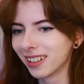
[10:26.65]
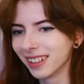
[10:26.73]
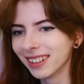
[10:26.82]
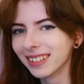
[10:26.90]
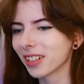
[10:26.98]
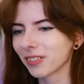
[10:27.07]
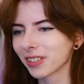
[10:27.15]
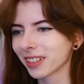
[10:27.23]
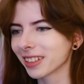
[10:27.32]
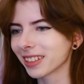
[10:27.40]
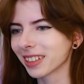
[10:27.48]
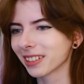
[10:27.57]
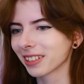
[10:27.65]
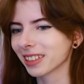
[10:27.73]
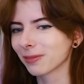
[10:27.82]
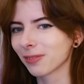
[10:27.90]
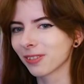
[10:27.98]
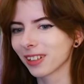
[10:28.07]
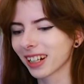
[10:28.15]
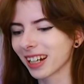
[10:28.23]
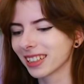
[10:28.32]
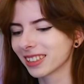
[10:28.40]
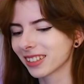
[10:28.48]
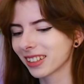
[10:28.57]
I've never done a tier list before,
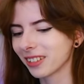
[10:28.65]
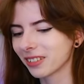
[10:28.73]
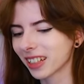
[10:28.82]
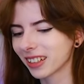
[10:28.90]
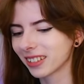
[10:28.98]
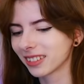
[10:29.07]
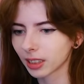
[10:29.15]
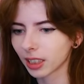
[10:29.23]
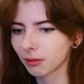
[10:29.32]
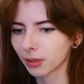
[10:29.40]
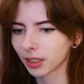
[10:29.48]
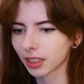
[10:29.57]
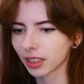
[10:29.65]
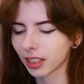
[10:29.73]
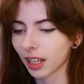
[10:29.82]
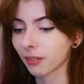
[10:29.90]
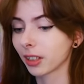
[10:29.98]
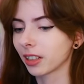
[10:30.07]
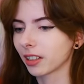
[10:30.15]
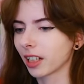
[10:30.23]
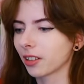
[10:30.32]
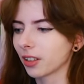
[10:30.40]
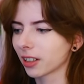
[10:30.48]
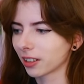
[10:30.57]
guys. Can you tell? He really didn't have any
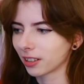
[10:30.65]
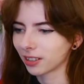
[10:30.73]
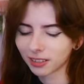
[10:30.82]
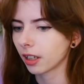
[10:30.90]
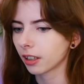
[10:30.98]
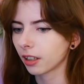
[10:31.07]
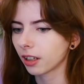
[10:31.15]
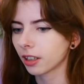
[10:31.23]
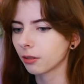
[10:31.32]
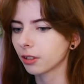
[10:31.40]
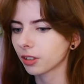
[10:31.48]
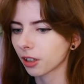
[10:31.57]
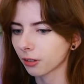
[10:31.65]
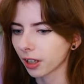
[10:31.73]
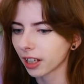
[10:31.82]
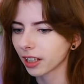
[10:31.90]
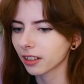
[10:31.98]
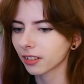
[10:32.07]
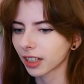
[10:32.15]
dialogue at all. I thought he was all right.